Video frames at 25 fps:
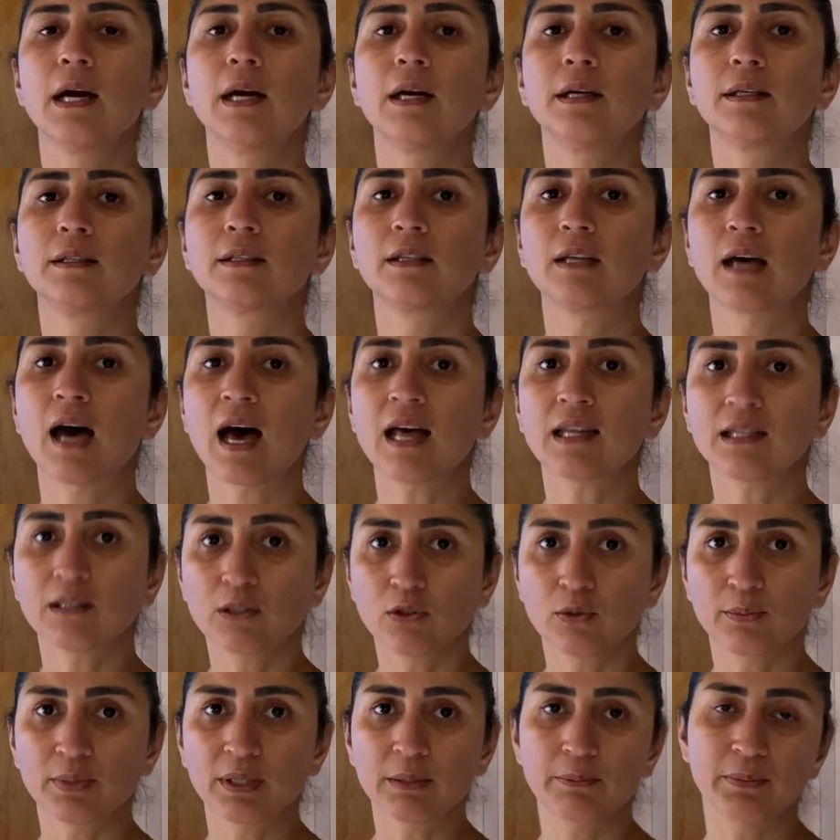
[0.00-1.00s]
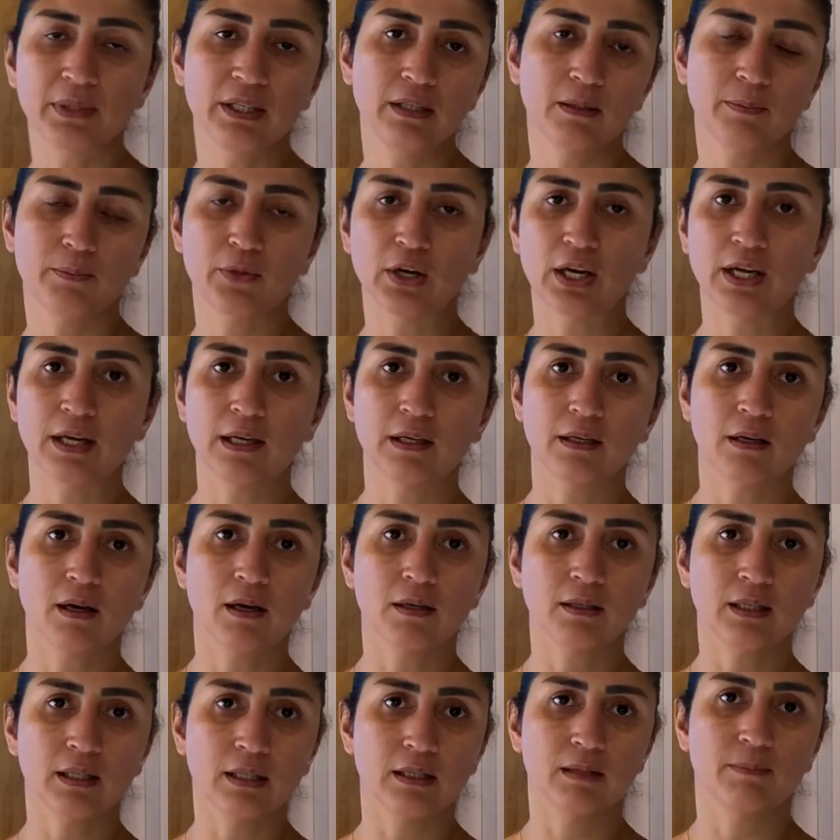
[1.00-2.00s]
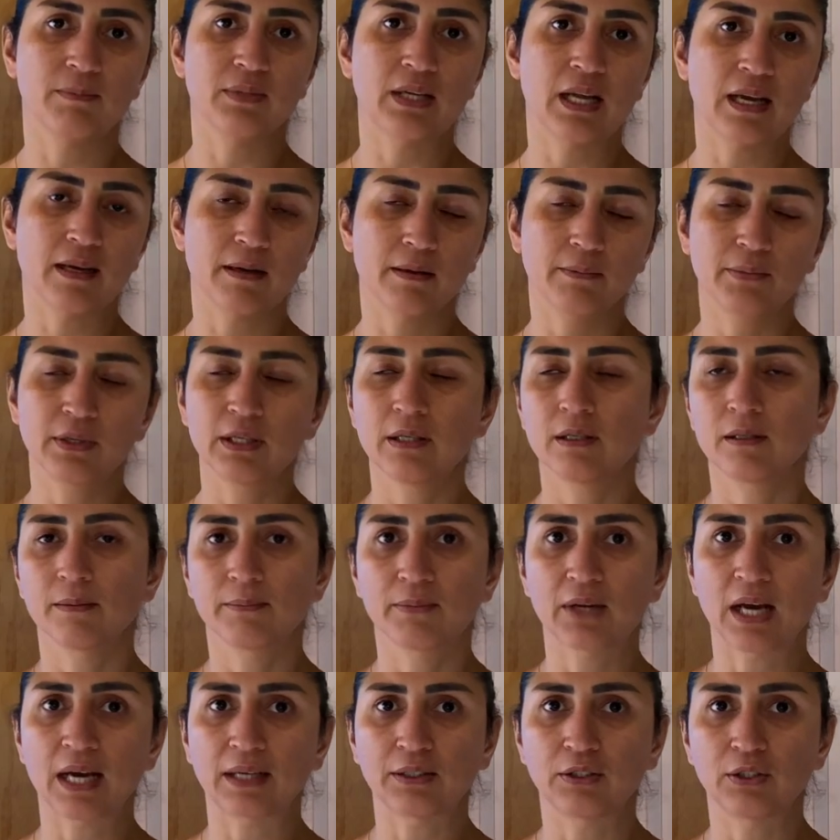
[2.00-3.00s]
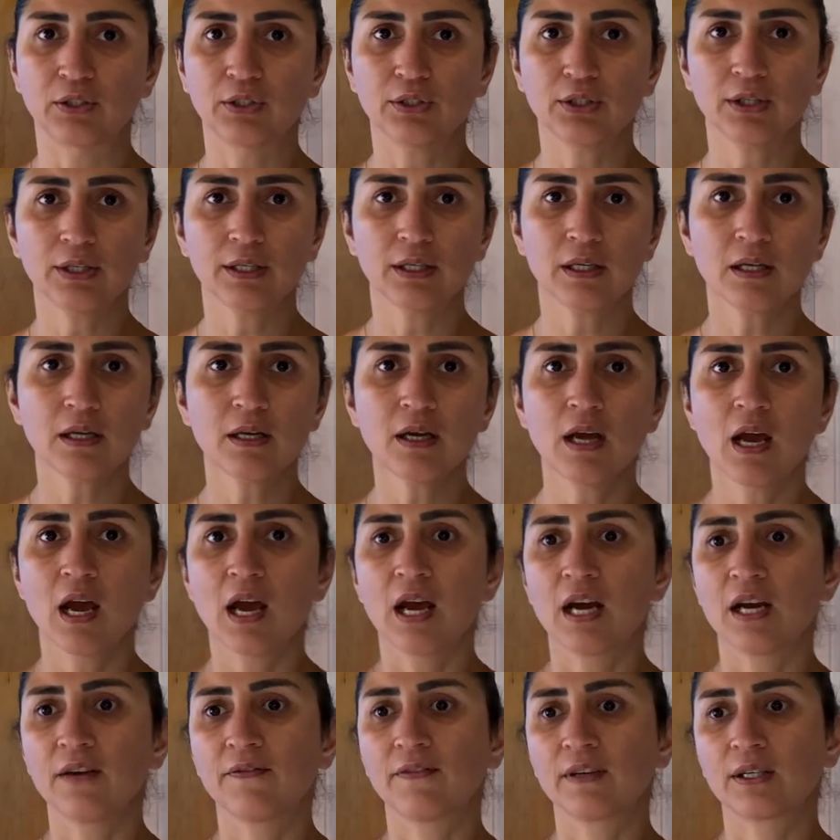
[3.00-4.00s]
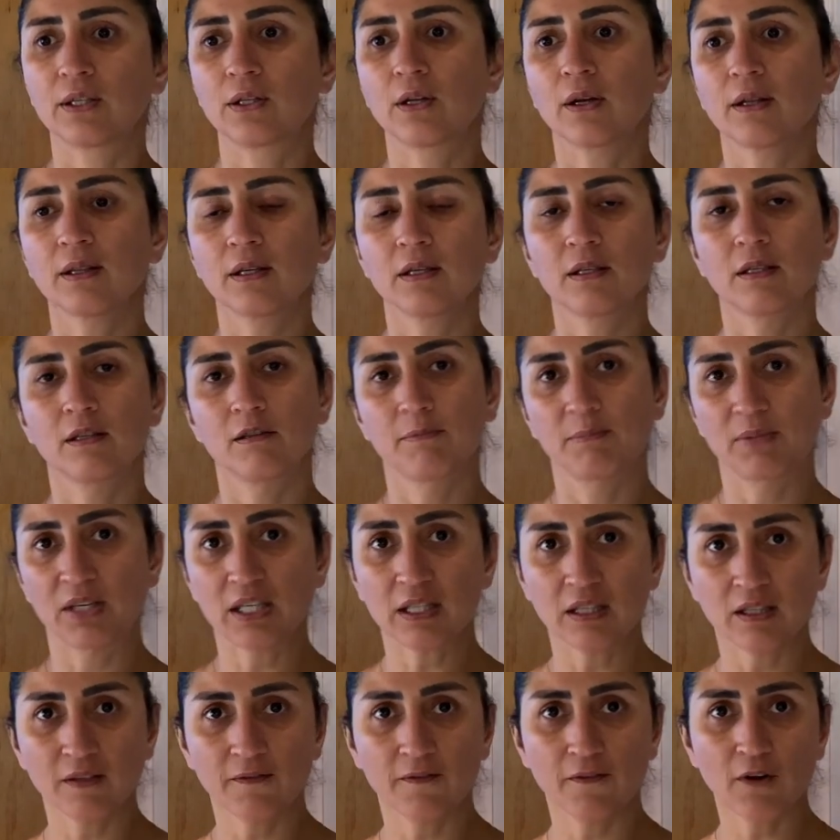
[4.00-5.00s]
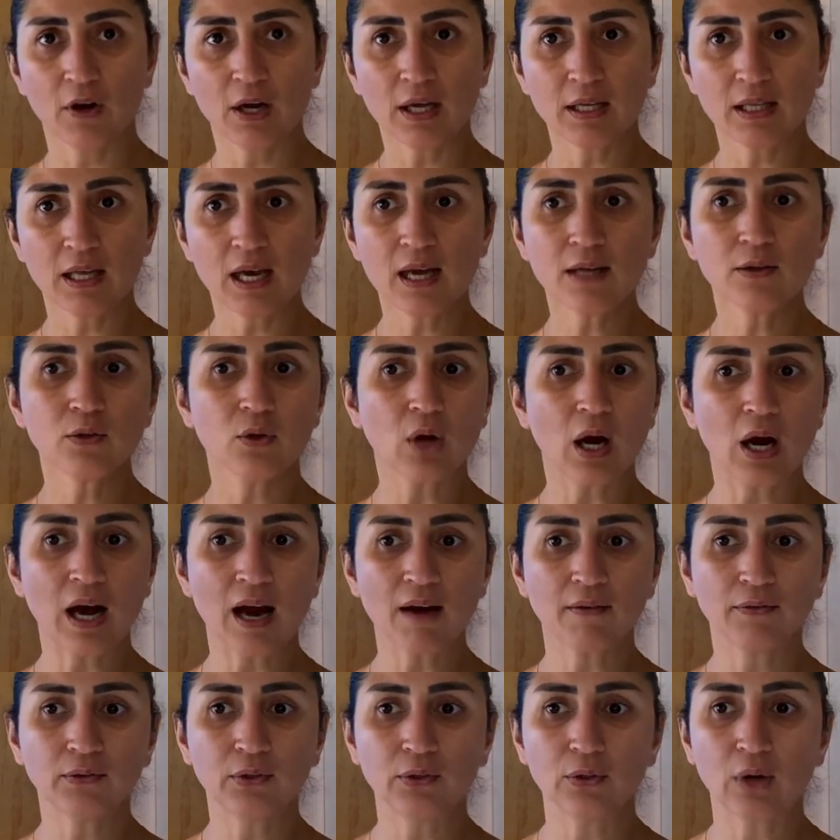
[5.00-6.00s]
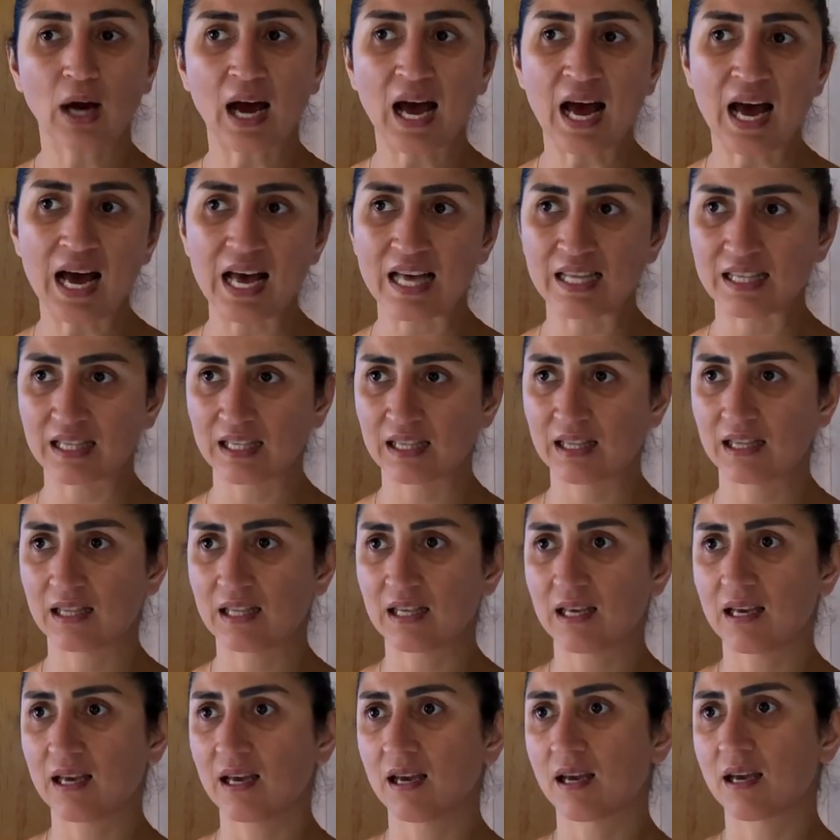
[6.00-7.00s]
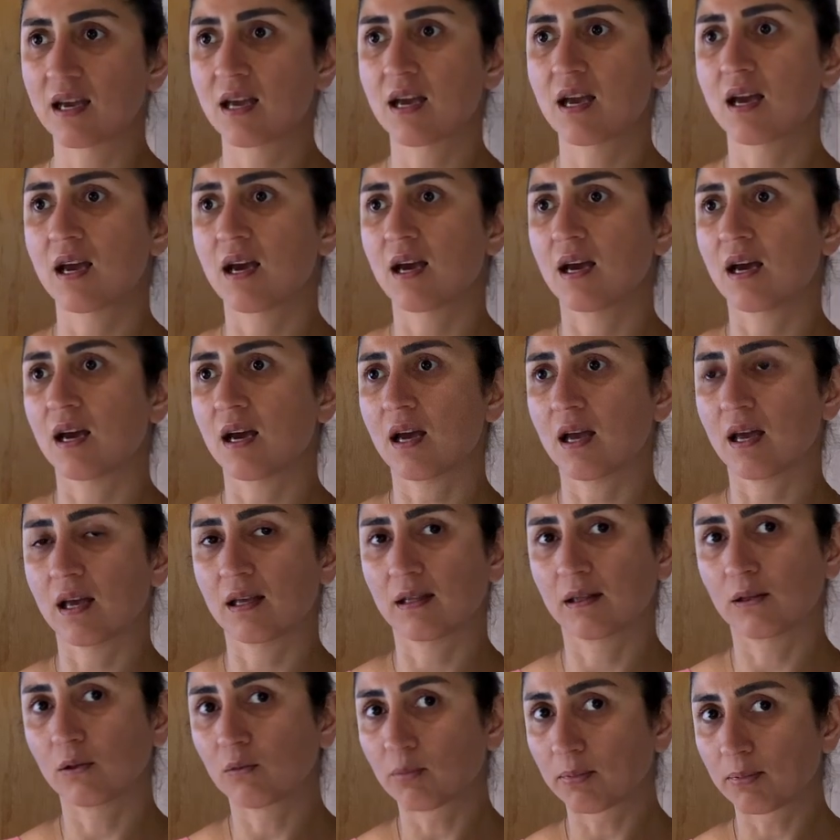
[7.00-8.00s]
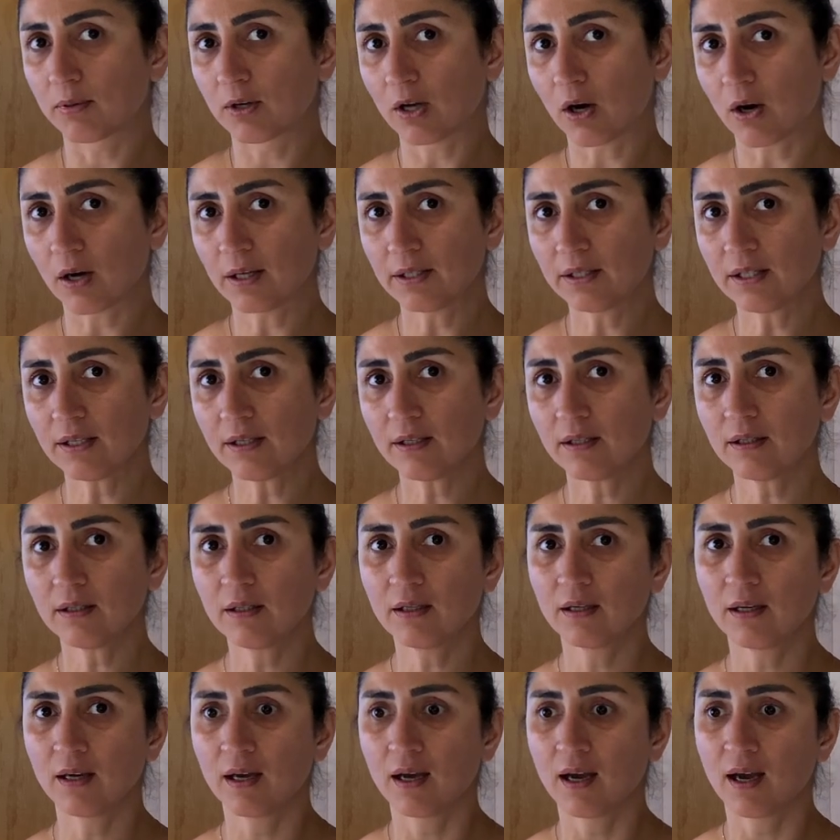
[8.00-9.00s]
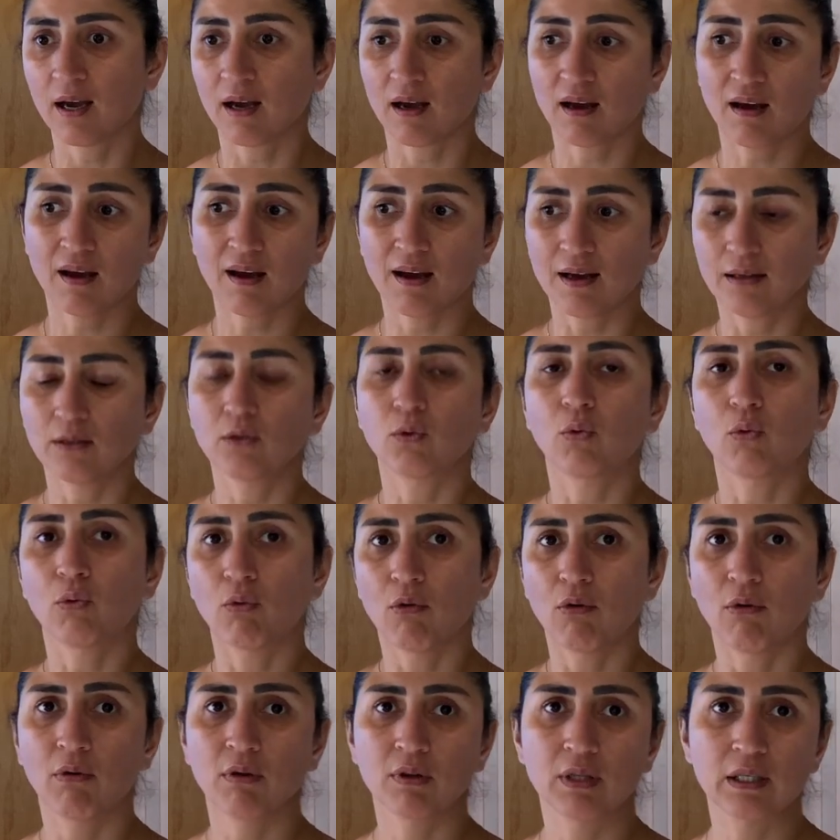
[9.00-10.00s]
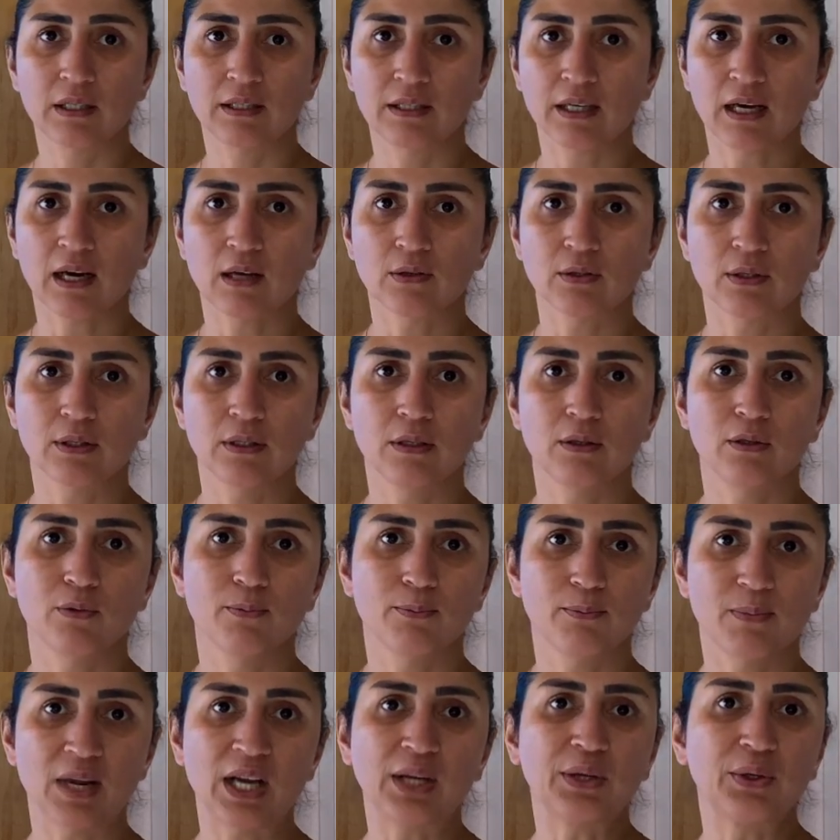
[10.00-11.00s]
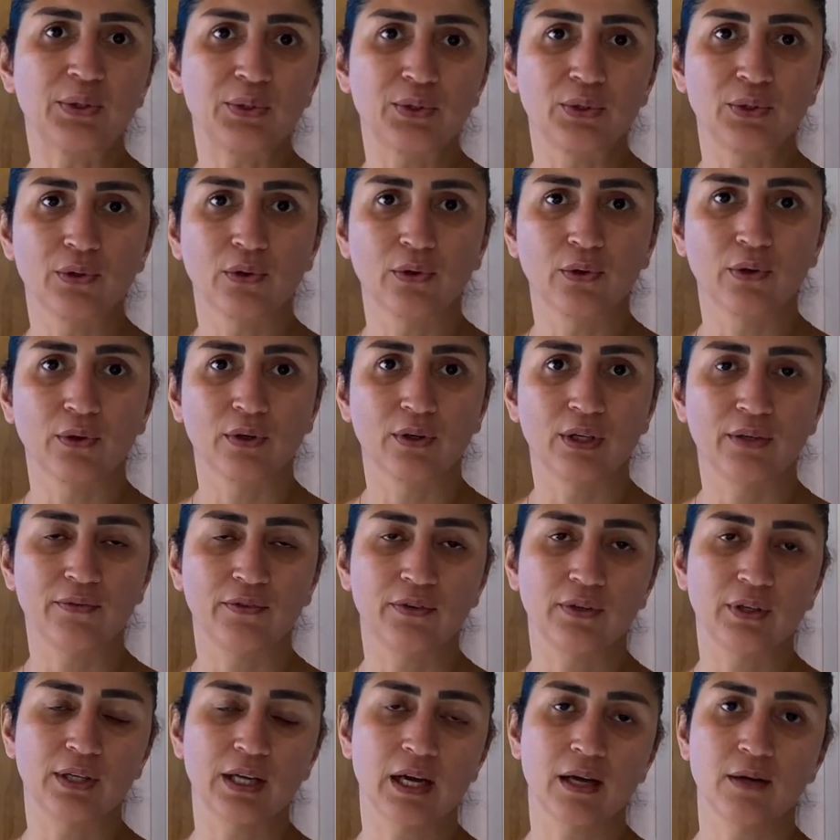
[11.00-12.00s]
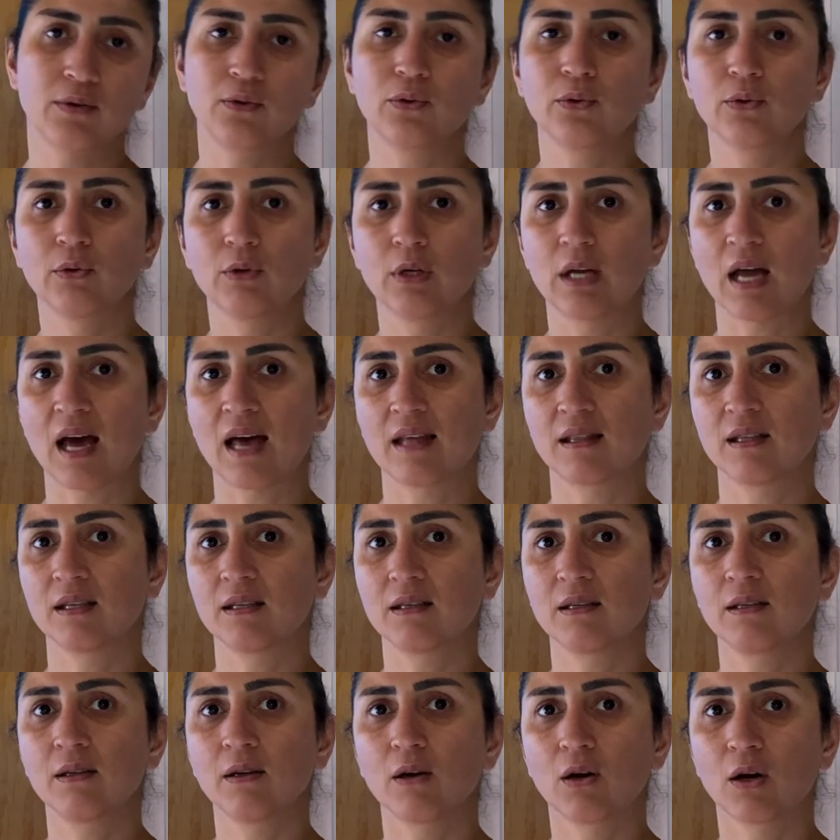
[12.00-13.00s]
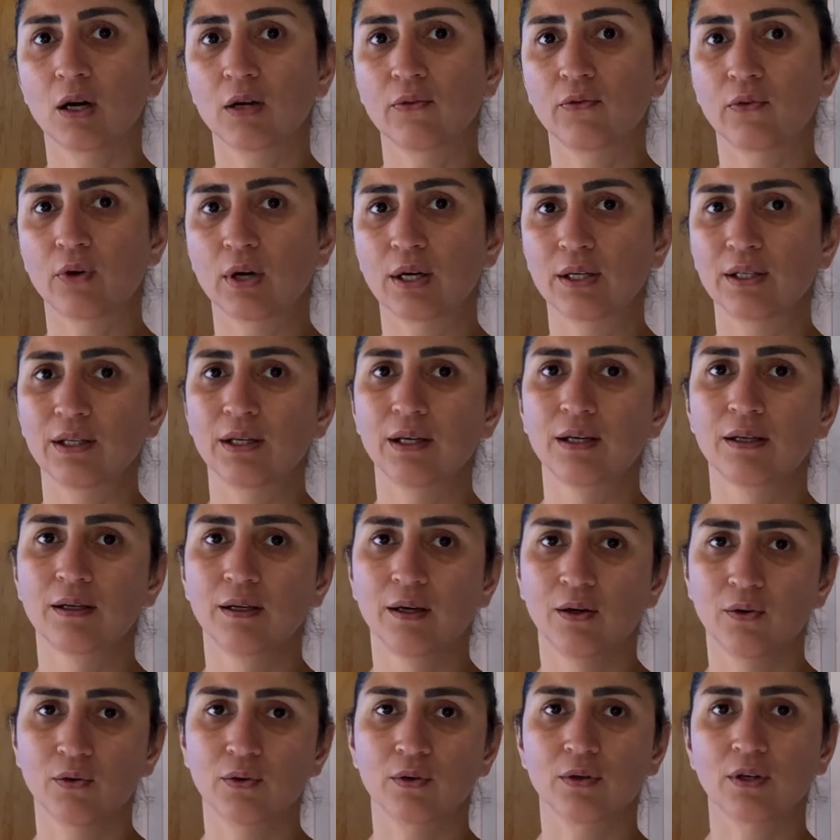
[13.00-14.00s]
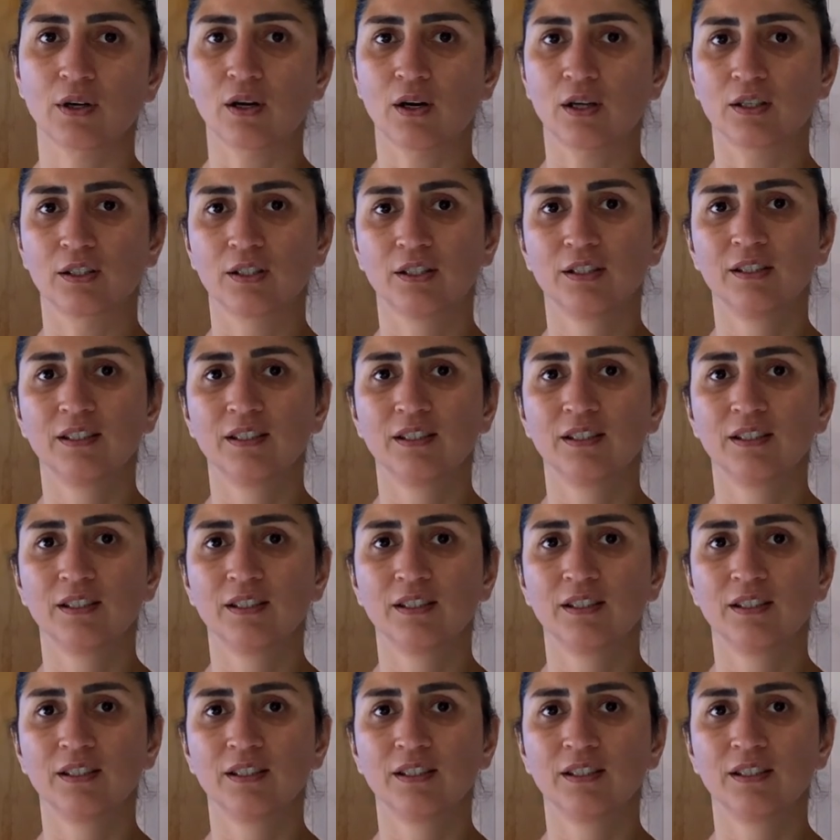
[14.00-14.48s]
it has to be built by a licensed building practitioner. If it doesn't specify that, you have to ask the supplier and or the council to make sure if you can do it as a DIY or not.